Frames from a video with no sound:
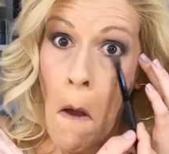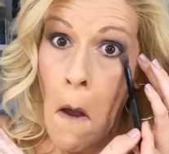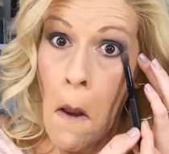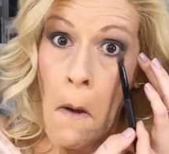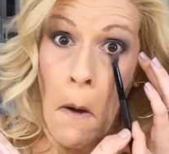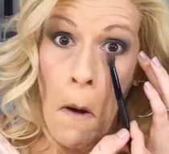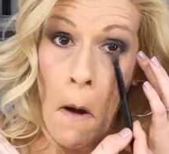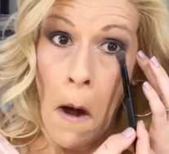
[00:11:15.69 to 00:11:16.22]

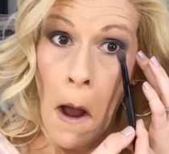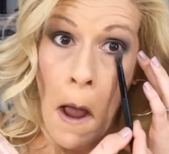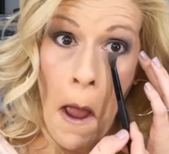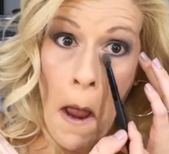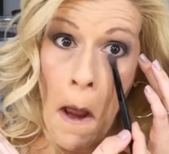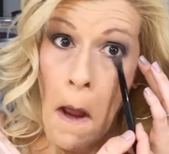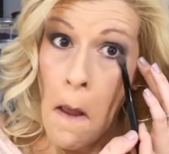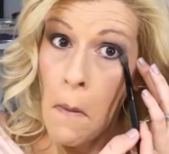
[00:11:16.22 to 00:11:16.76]
under
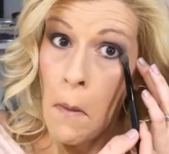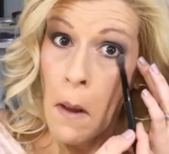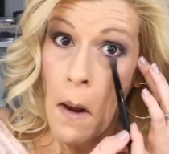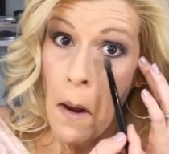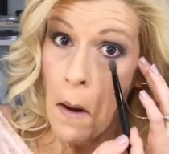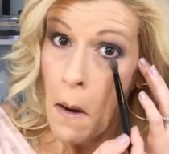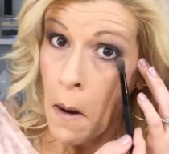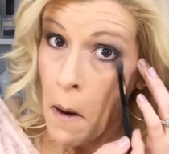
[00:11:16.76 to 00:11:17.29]
eye, and
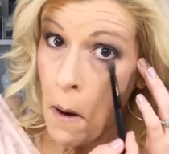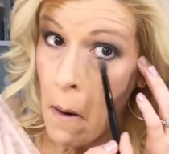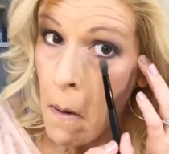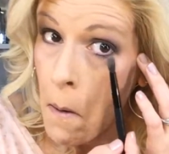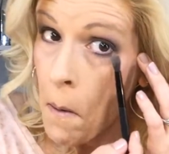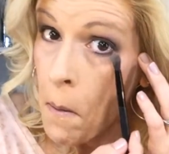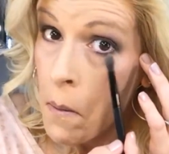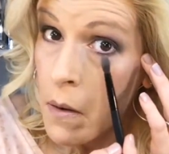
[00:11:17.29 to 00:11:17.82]
then
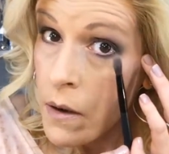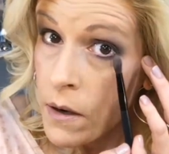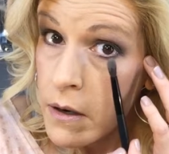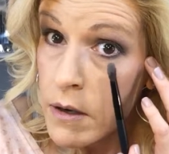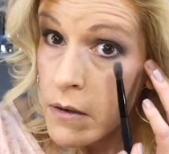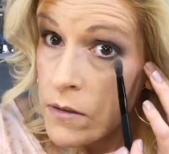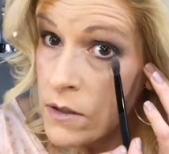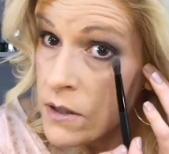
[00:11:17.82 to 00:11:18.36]

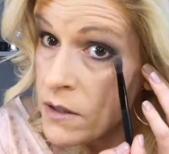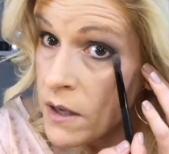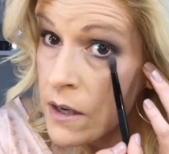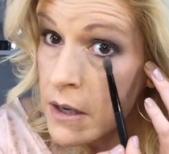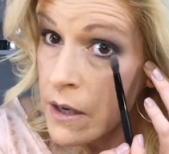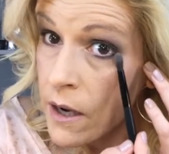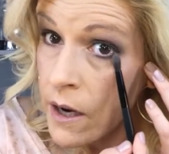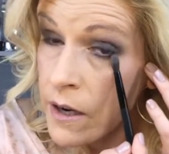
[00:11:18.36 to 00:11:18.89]
I'm just
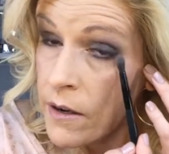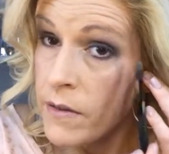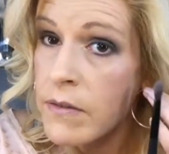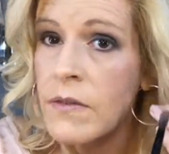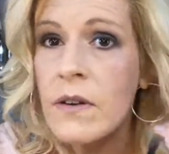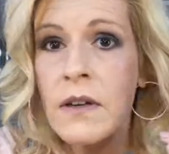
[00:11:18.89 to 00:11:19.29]
going to kind of